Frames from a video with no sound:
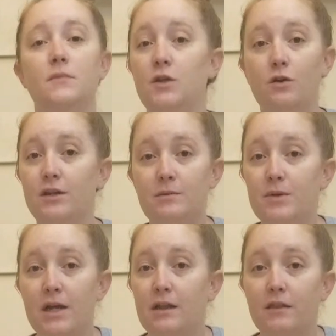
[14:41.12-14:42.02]
You don't need to
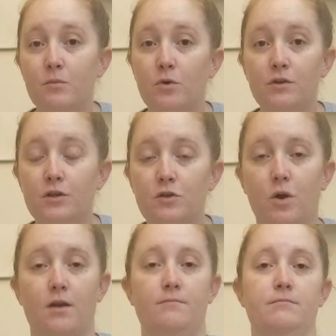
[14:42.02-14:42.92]
be anything more than you
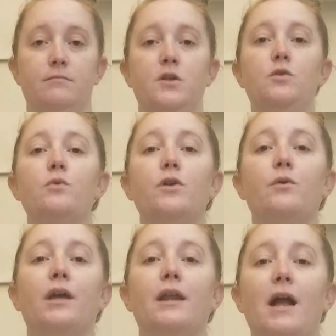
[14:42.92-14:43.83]
are. You were
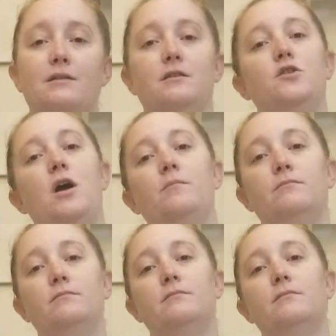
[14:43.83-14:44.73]
doing an excellent job.
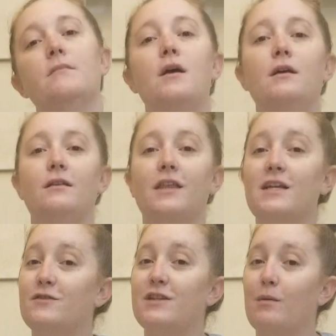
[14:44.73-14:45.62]

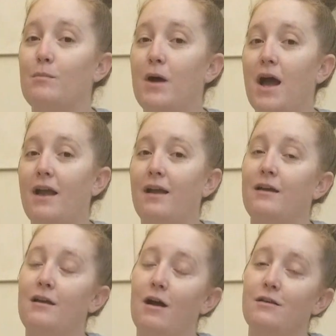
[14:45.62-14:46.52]
Thanks for stopping by,
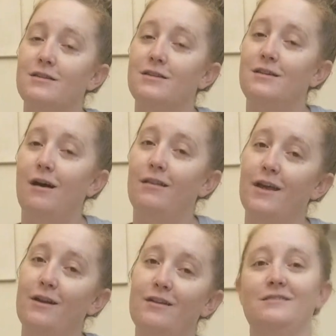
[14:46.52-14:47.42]
and I'll see y'all
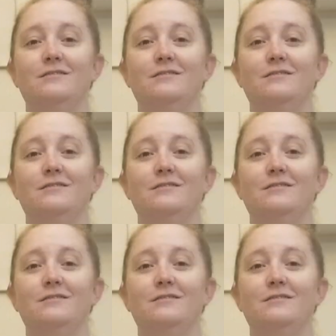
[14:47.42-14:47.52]
later.